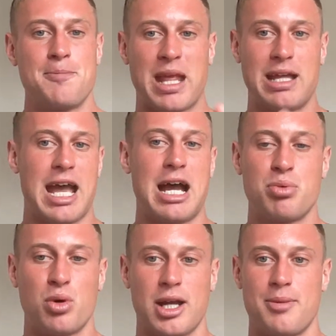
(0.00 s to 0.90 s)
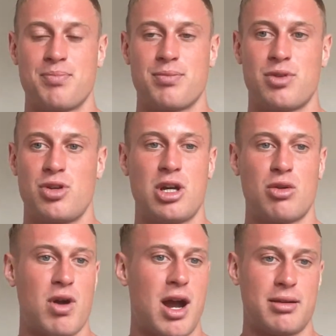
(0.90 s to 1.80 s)
At that point, you
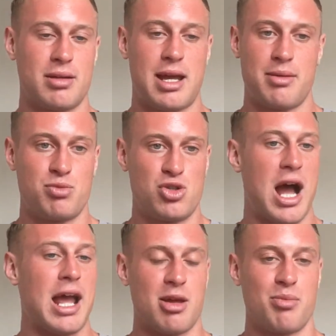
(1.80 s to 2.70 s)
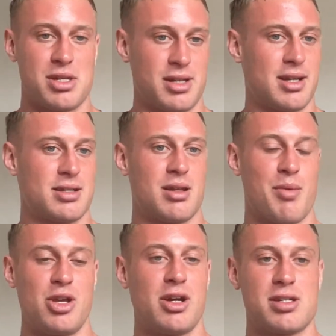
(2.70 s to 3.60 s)
could run a giant business. I
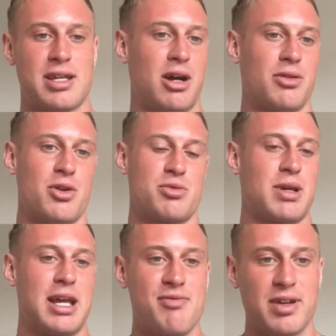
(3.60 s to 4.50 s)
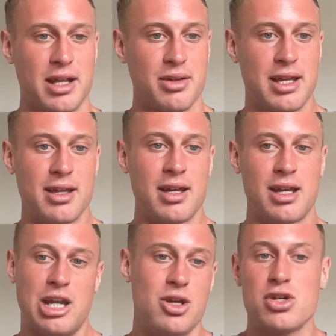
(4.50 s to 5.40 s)
mean, you could scale those infinitely,
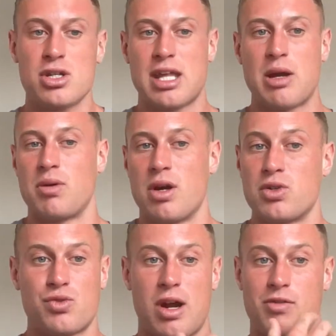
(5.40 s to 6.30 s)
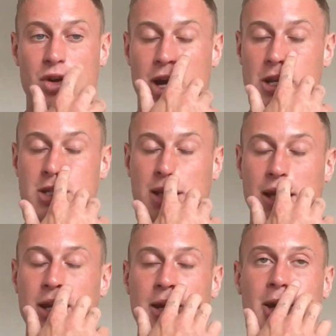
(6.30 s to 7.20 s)
and you could just stay with those forever, honestly.
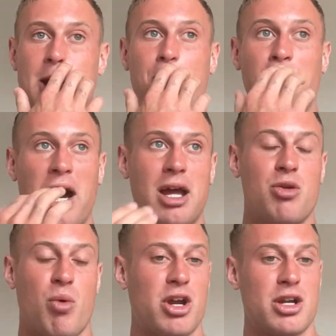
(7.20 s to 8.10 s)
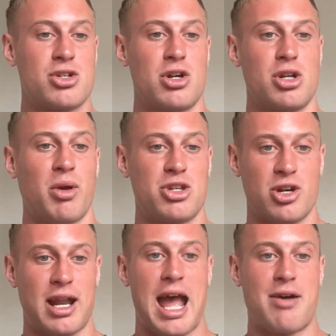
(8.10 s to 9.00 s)
But what you're going to start doing is
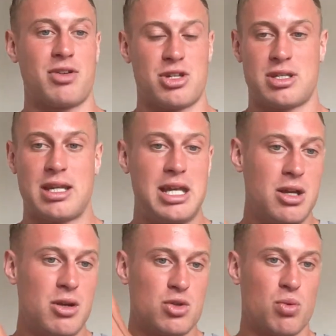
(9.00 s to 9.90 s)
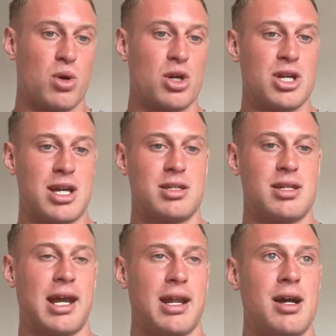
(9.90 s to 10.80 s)
you're going to have this huge war chest of
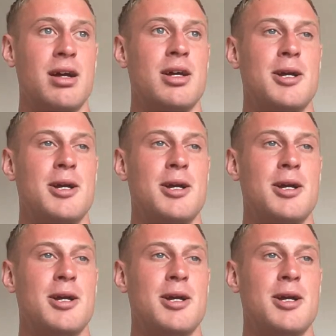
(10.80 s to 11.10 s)
data.